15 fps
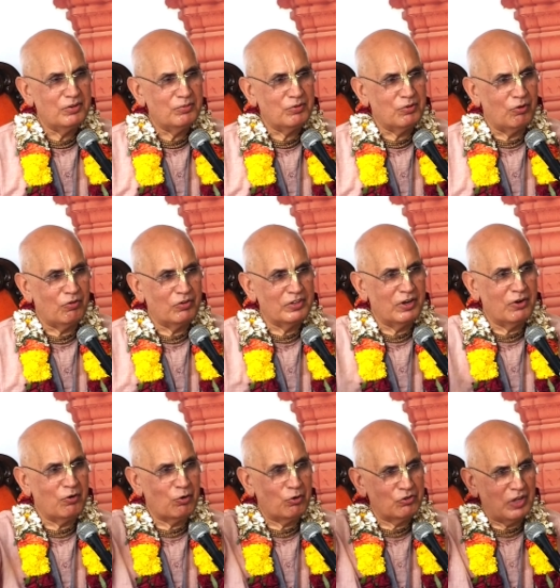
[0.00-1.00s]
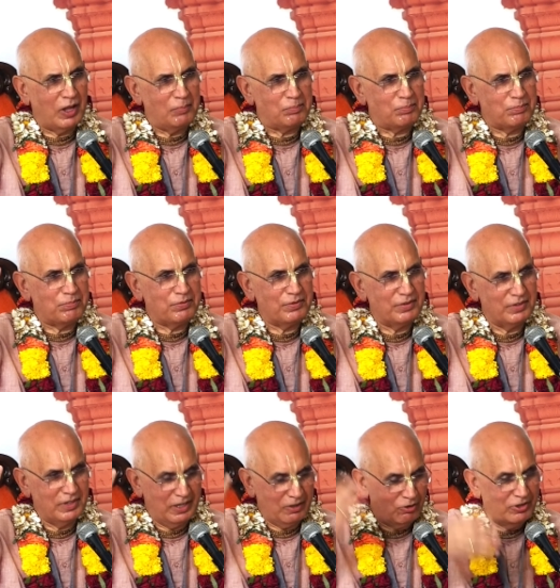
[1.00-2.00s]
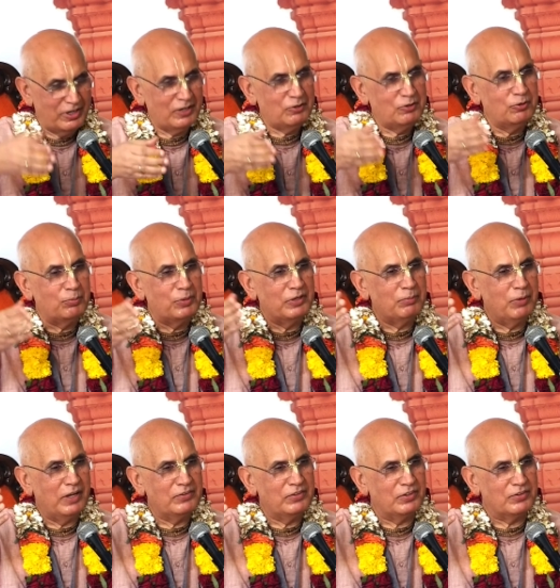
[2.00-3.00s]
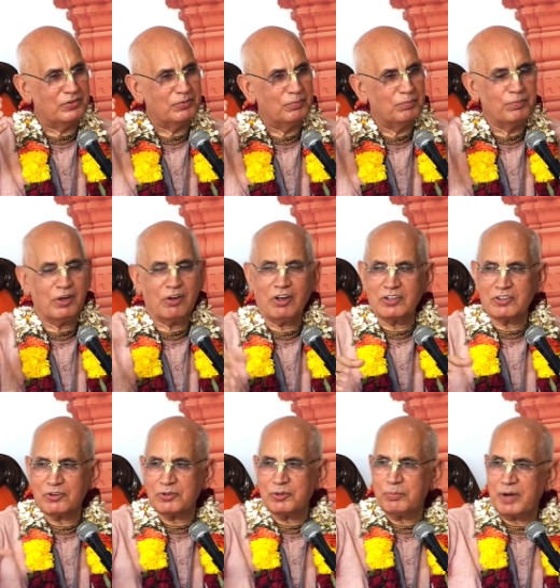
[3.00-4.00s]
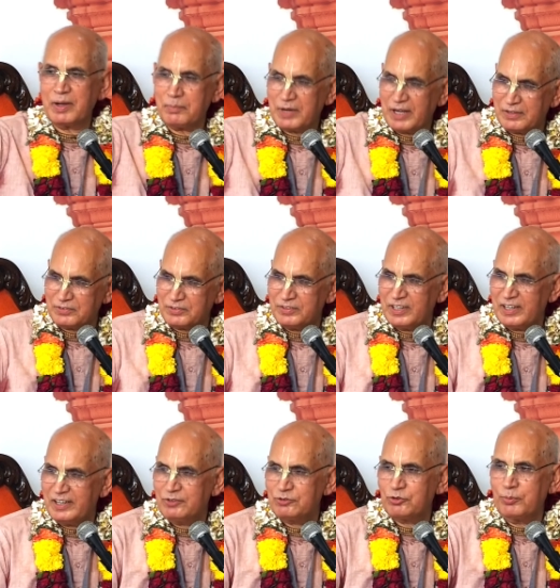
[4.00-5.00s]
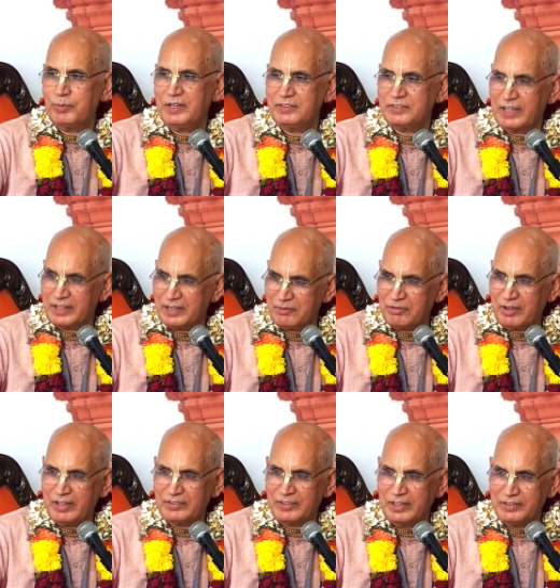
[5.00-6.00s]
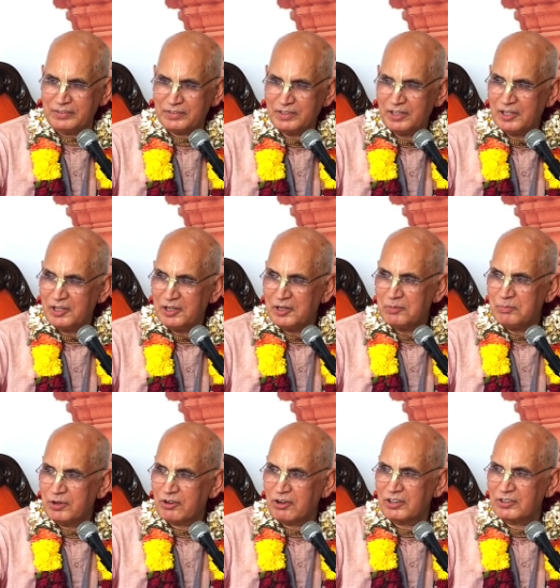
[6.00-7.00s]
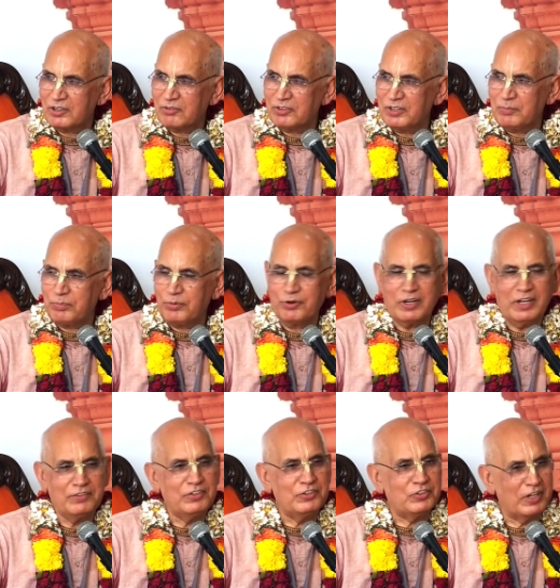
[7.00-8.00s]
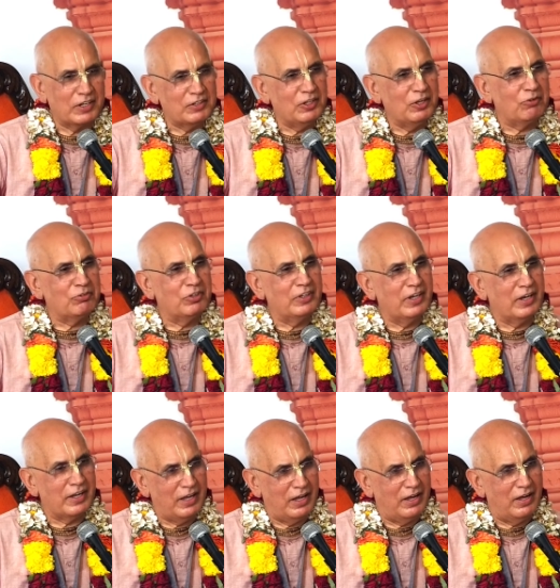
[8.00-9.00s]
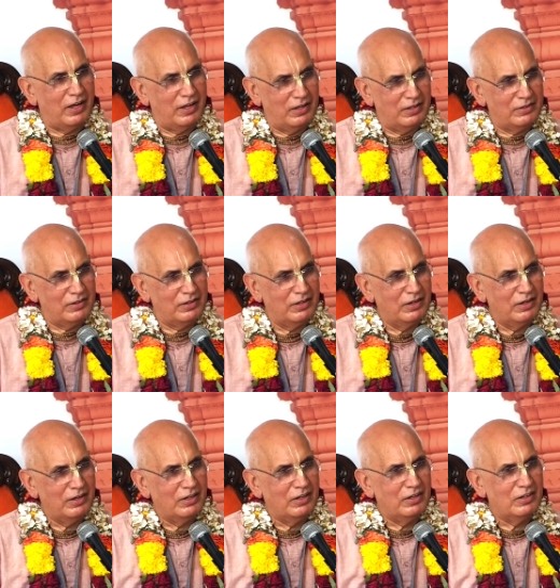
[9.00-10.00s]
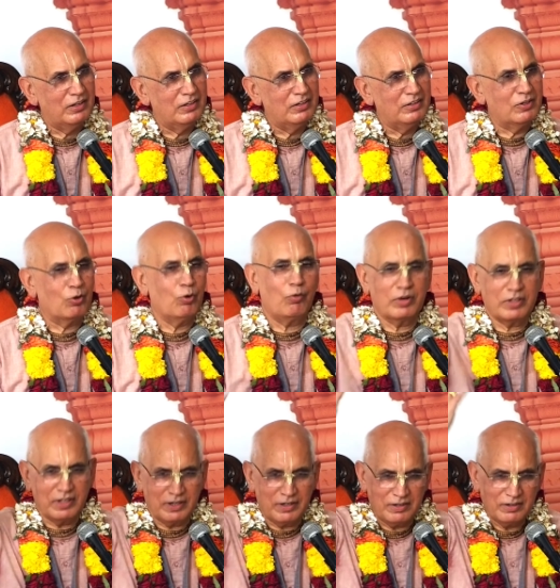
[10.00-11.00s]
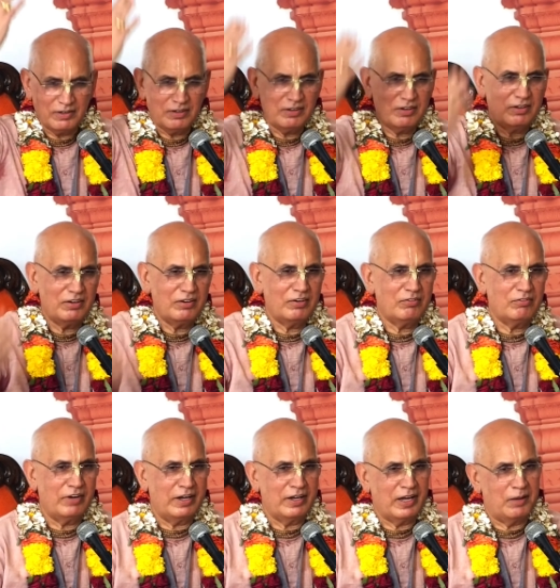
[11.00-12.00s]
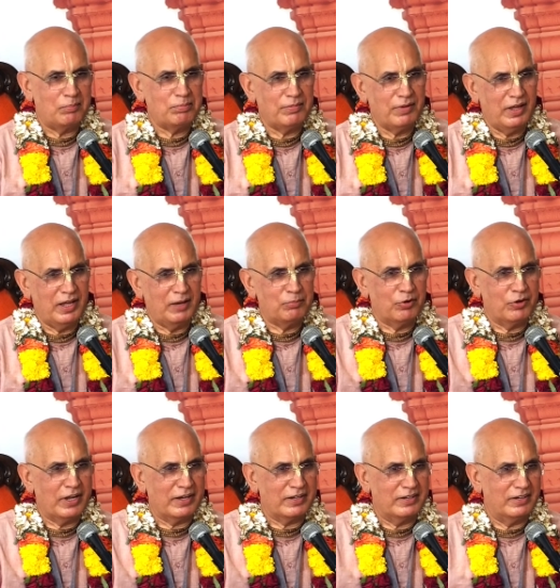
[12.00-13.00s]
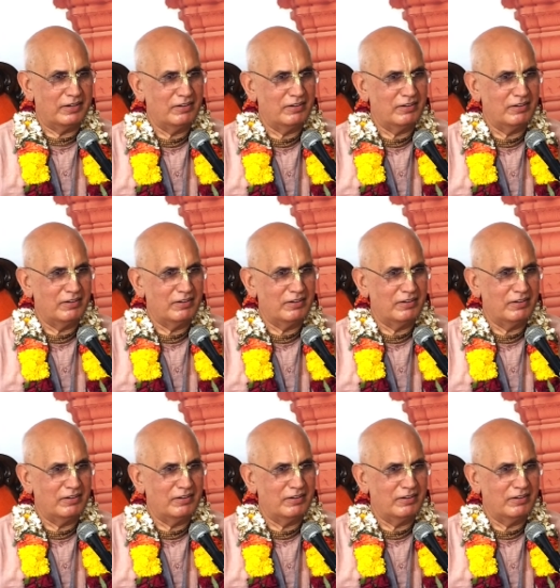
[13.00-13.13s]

Govardhan rose up, according to the Brajavasis. Because of the Brahmanas, they are doing so many sacrifices. Because of the potency, Shakti of the Yagya, the Govardhan went up and protected.